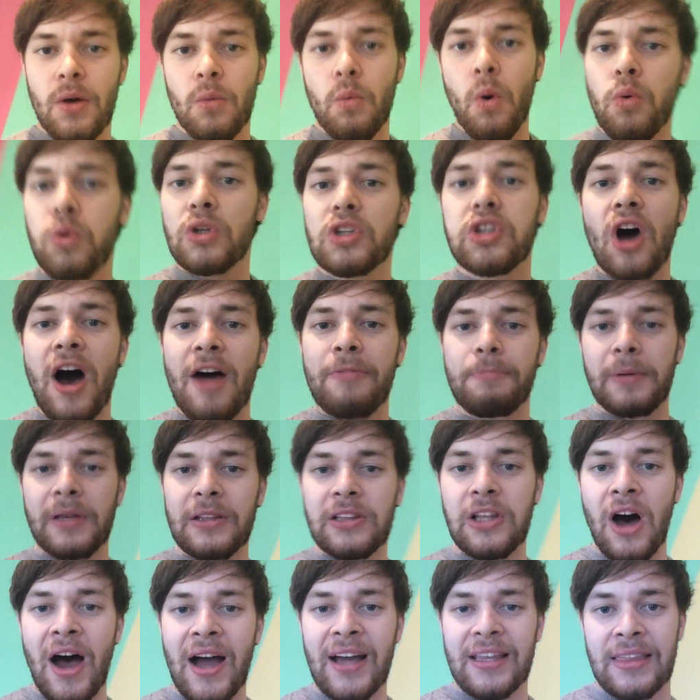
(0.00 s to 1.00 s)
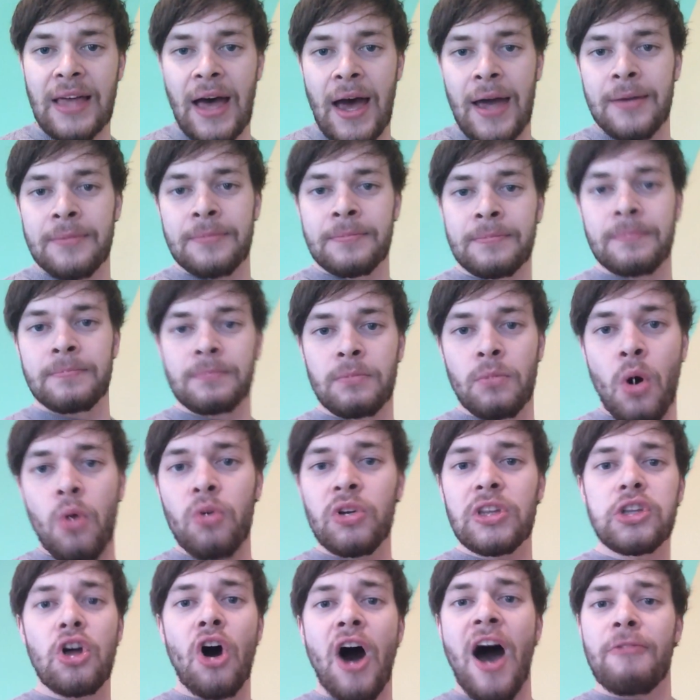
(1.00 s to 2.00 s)
What would life be like that? What
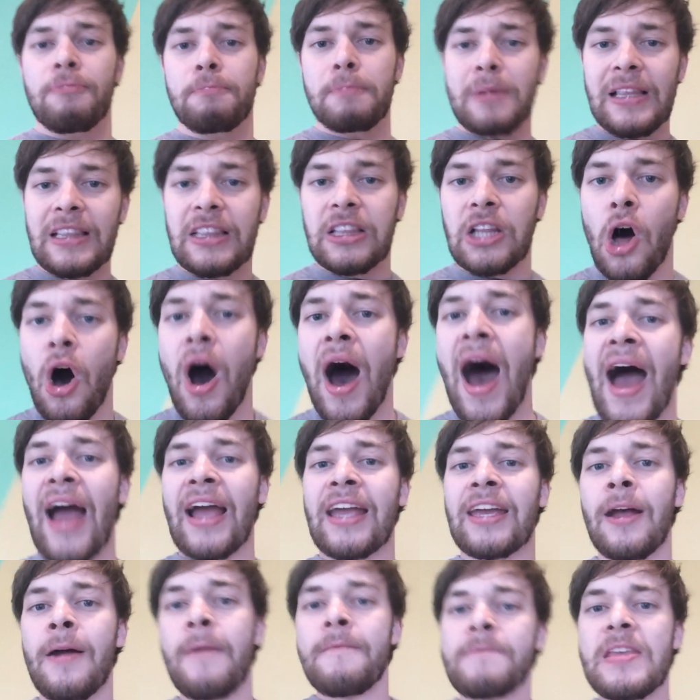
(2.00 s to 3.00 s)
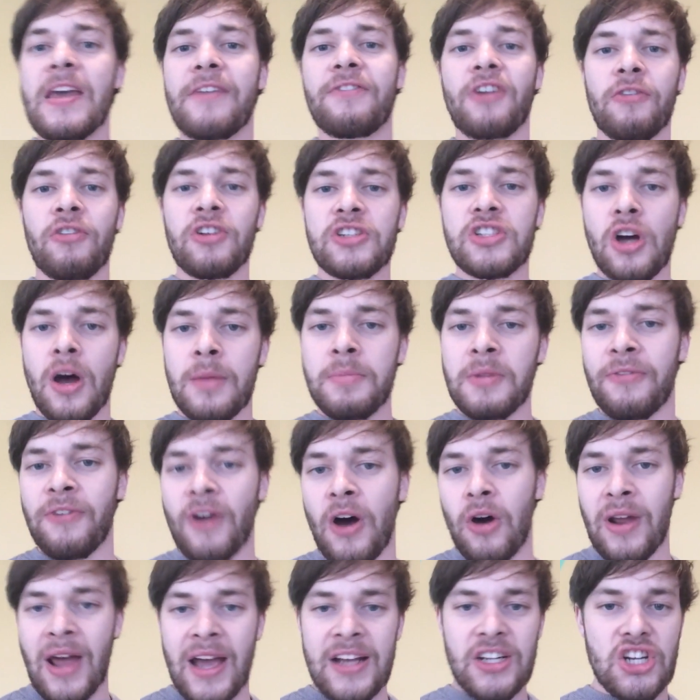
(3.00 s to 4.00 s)
would life be like if every time you
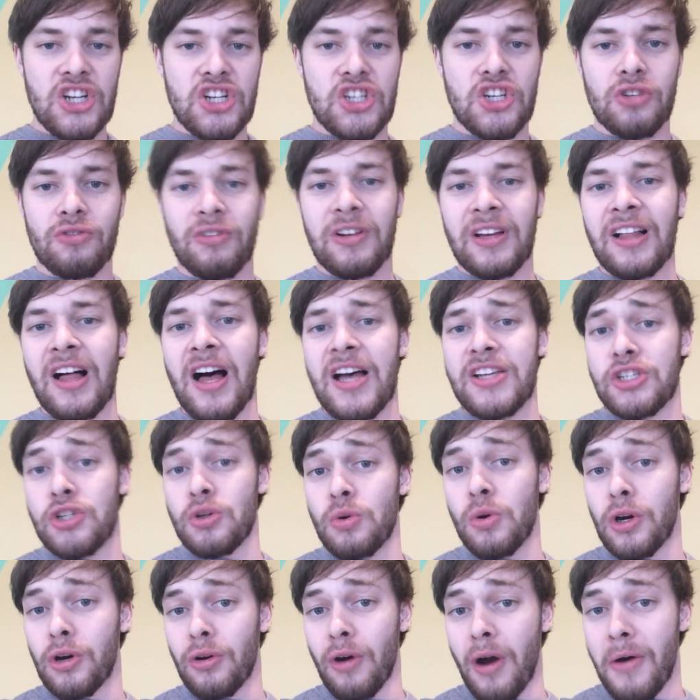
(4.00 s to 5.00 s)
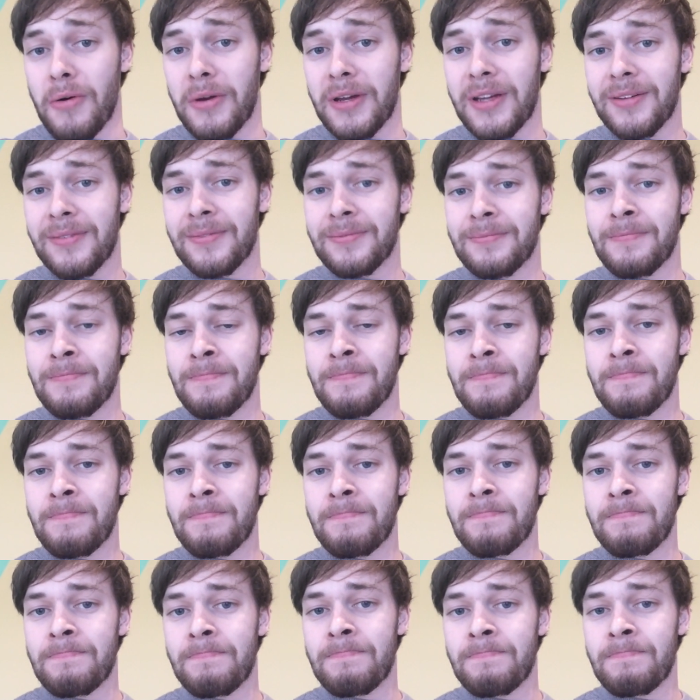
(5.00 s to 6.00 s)
felt anxious, you realized you were growing?
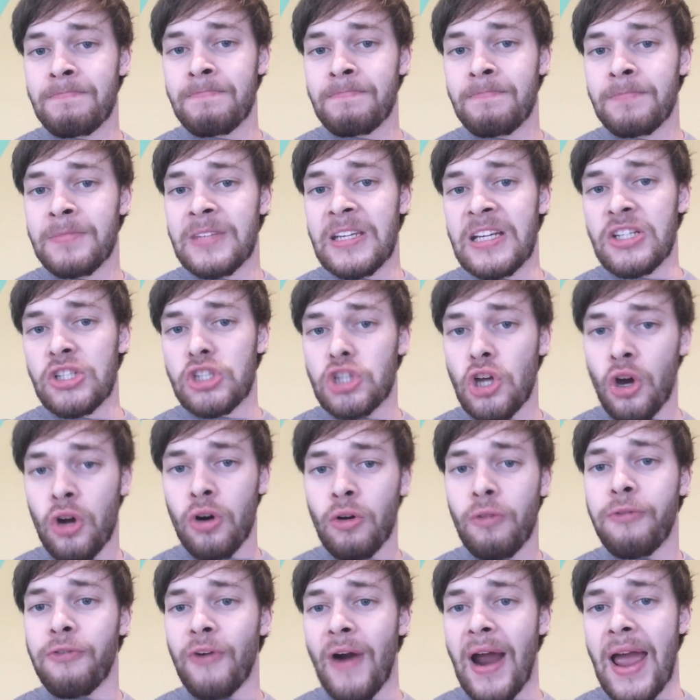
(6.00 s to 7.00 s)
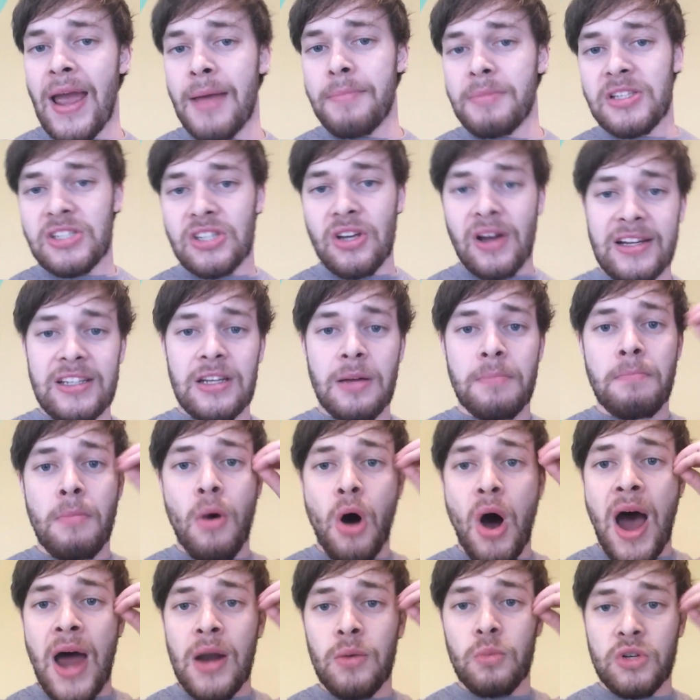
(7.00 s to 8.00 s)
The internal frame inside your
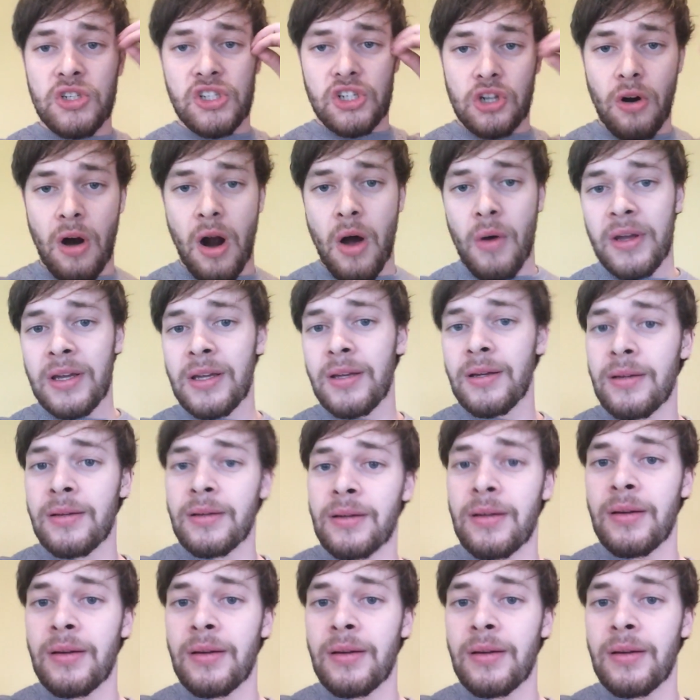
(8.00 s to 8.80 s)
mind was growing.